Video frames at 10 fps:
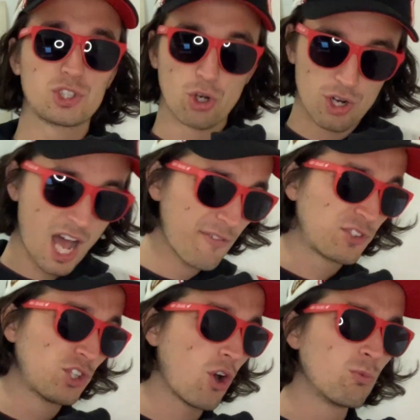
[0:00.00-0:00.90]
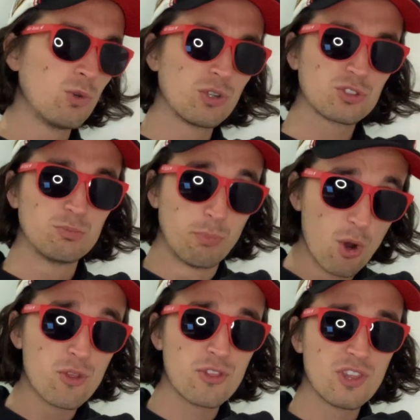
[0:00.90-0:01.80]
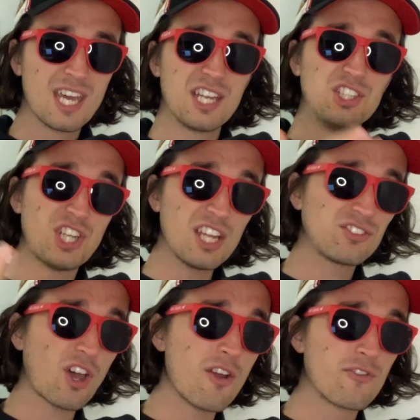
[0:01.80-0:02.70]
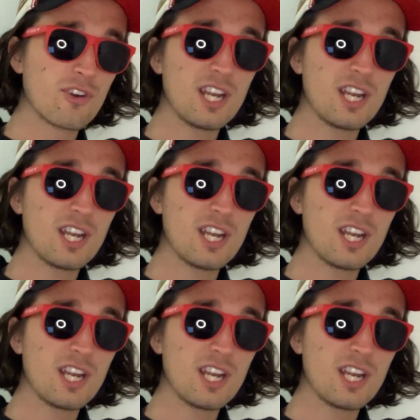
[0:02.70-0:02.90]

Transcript: Sure enough, John Wilkes Booth jets over